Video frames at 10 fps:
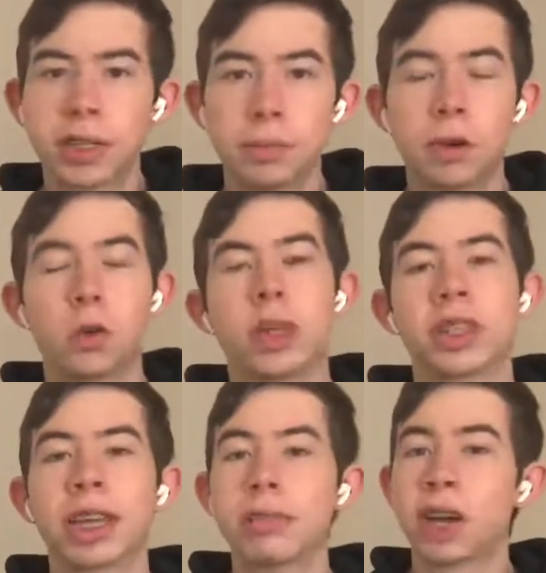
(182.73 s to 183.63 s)
mode, which
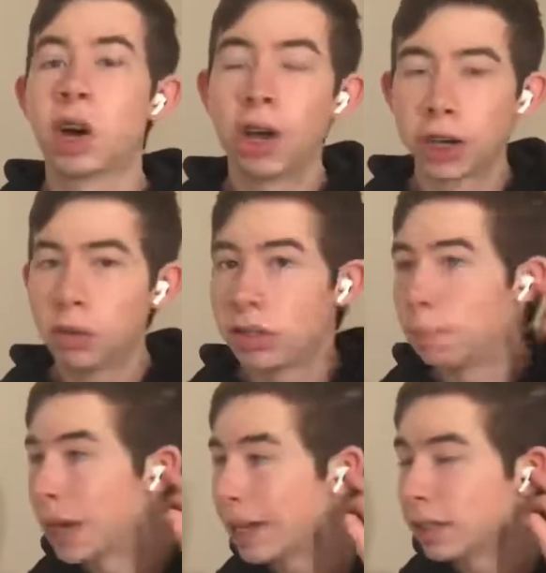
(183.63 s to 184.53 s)
allows audio to
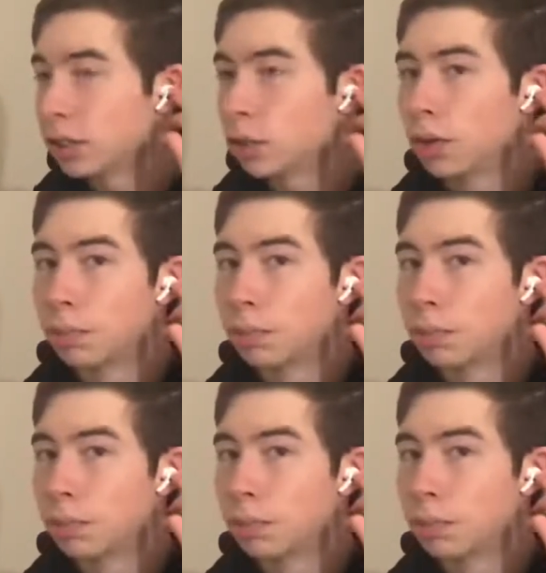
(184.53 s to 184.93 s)
pass through the